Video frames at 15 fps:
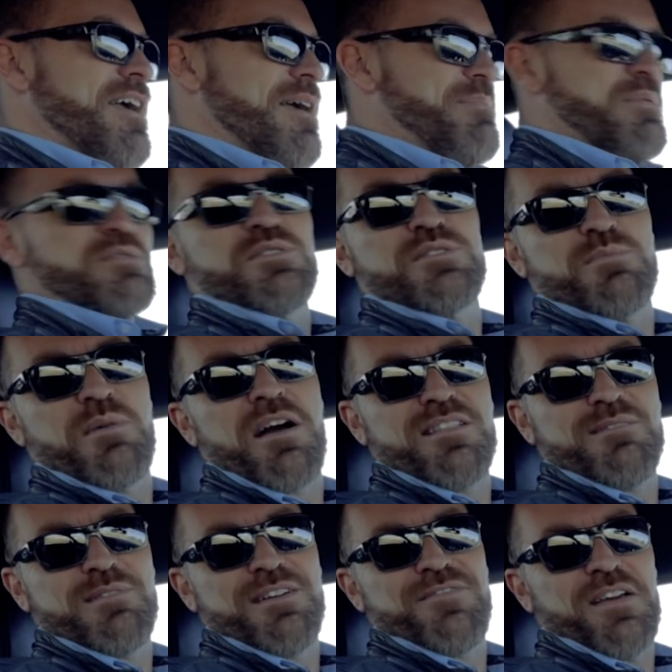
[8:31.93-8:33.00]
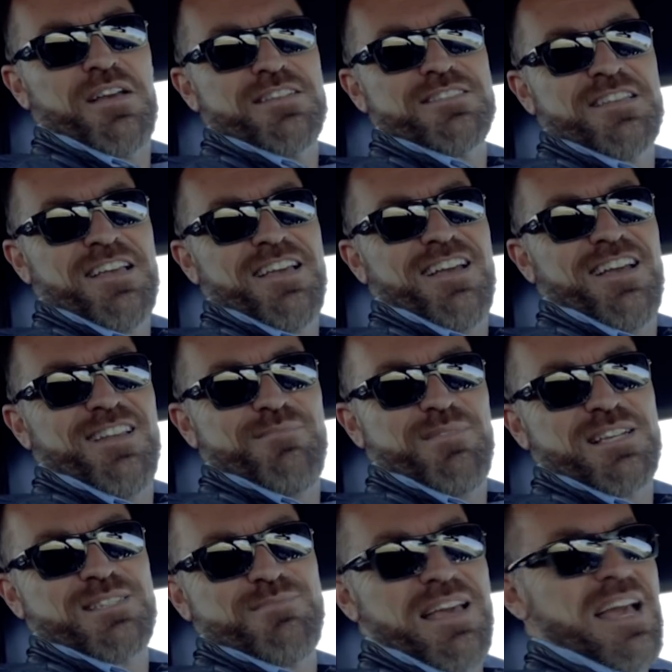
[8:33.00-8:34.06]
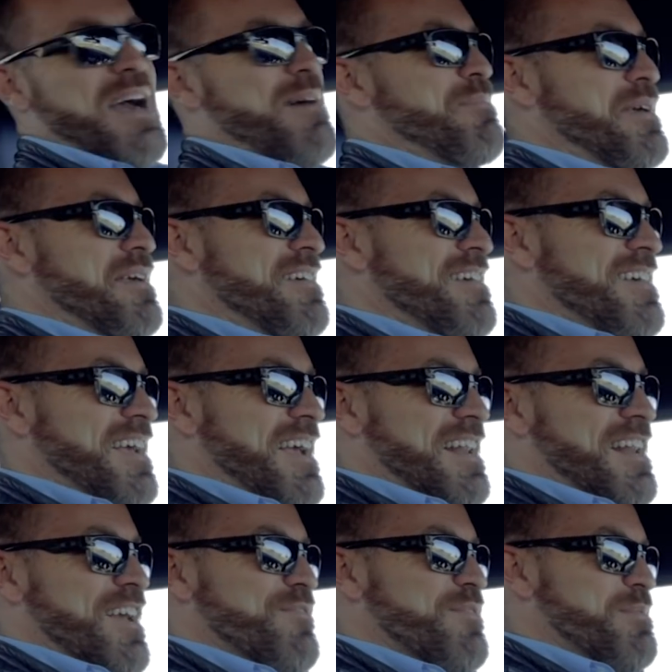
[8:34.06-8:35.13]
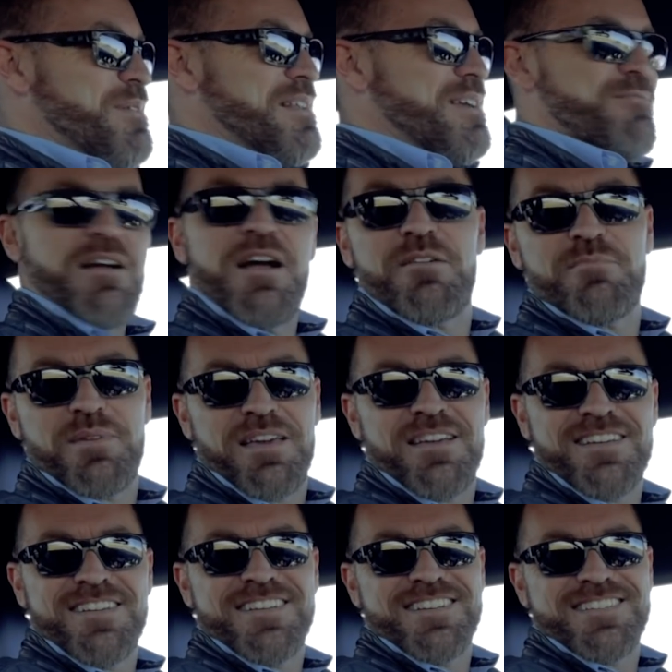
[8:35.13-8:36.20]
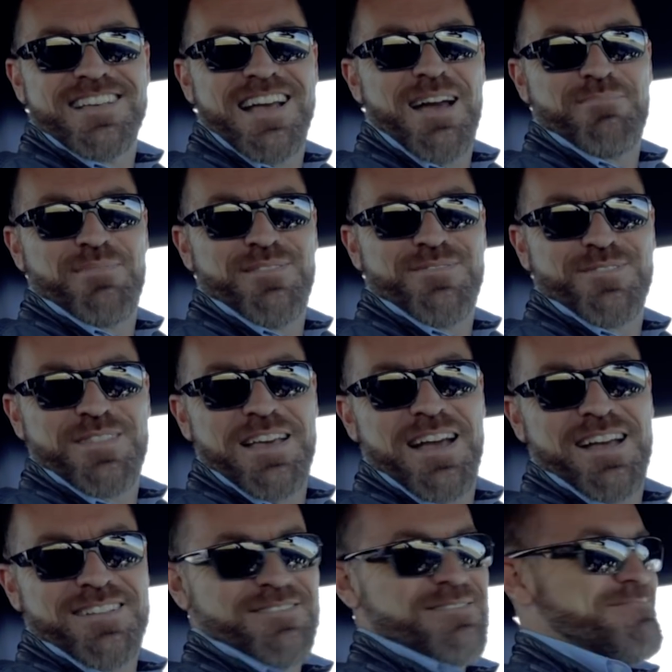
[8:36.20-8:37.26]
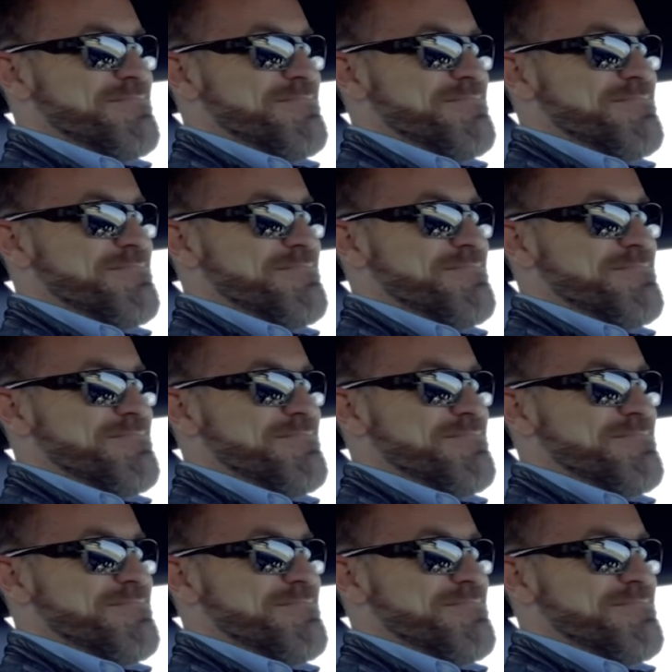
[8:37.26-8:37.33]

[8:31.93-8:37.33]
it puts a smile on my face, and it makes me happy, and everybody around me is happy for that.